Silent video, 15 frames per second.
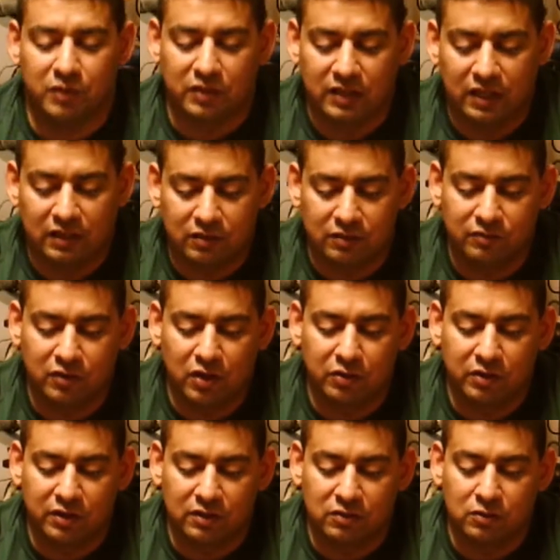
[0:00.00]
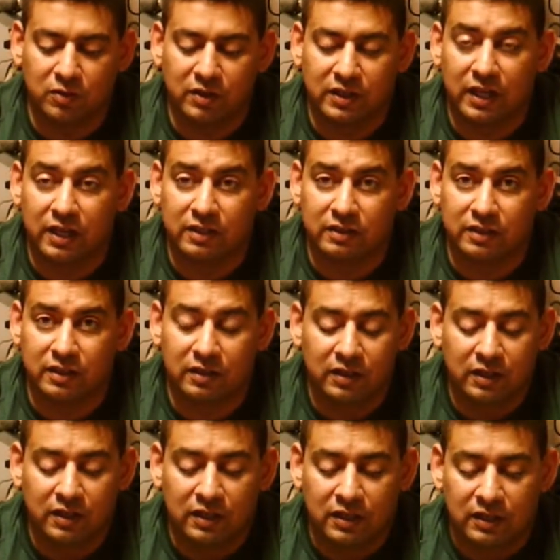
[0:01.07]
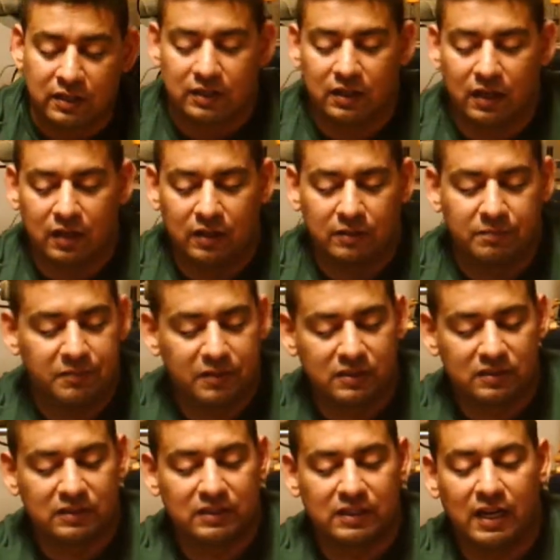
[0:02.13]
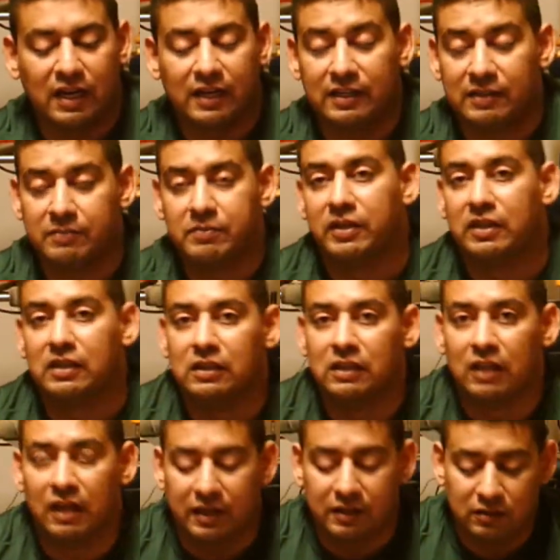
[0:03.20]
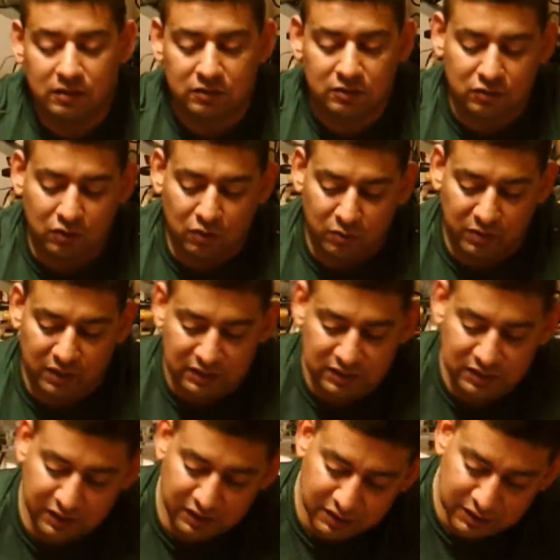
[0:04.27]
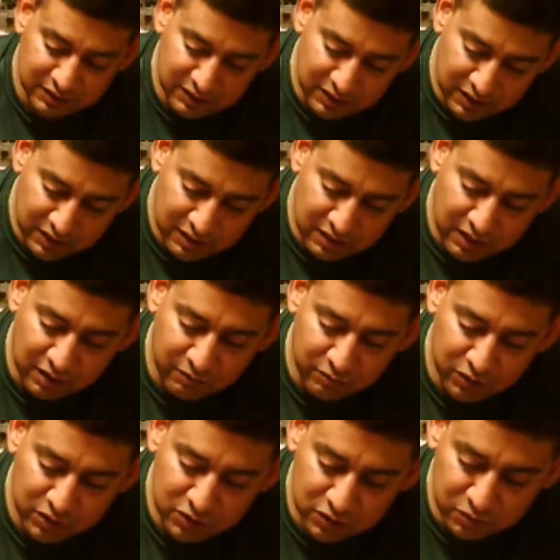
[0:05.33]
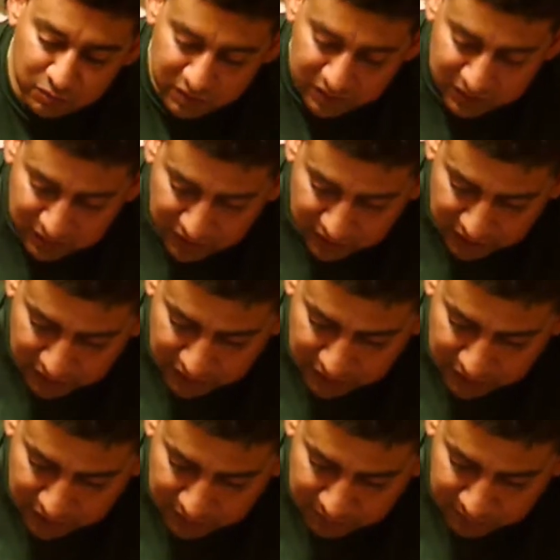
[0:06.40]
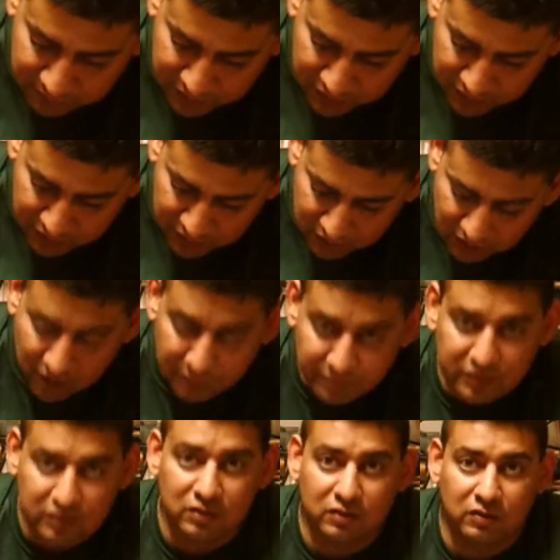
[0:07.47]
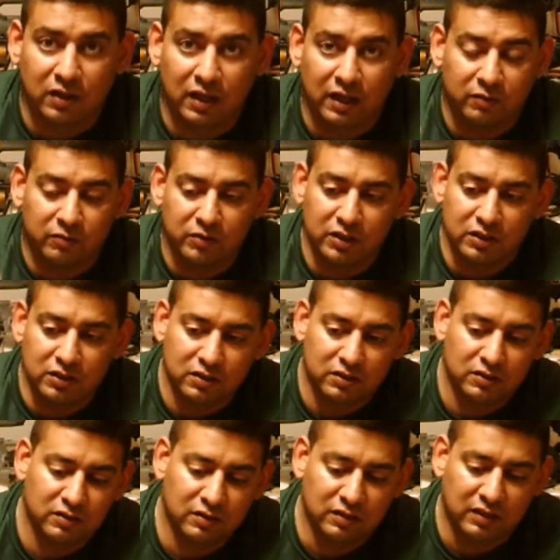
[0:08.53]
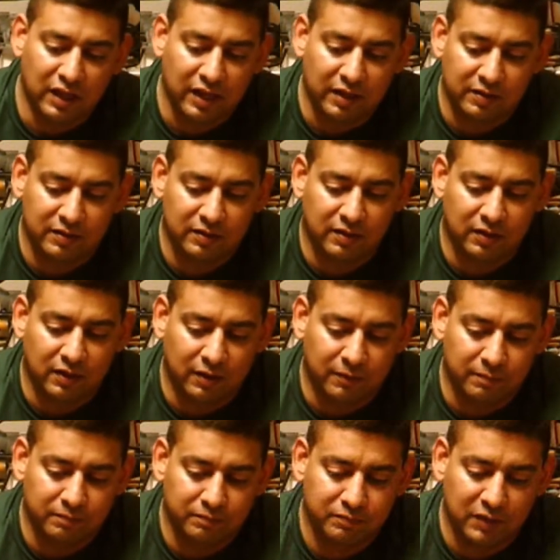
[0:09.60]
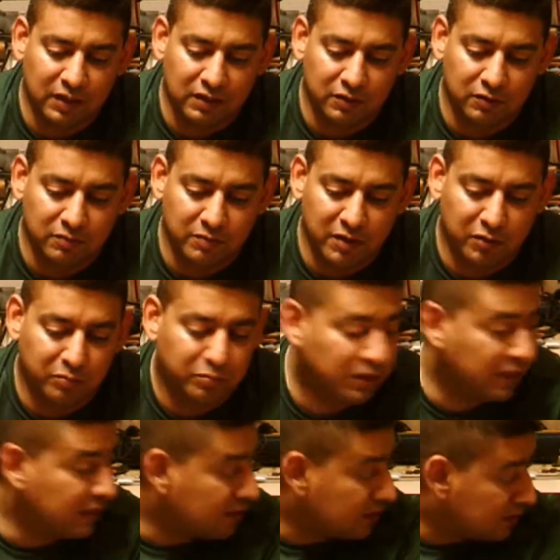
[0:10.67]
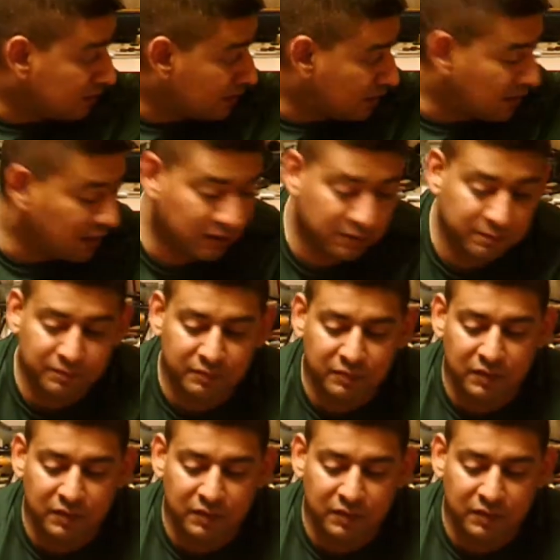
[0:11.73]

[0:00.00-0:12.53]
protective coating that's already on there, does not emit the light. So when I stick this in, I really just want to stick it in up until I reach that little plate that's in there.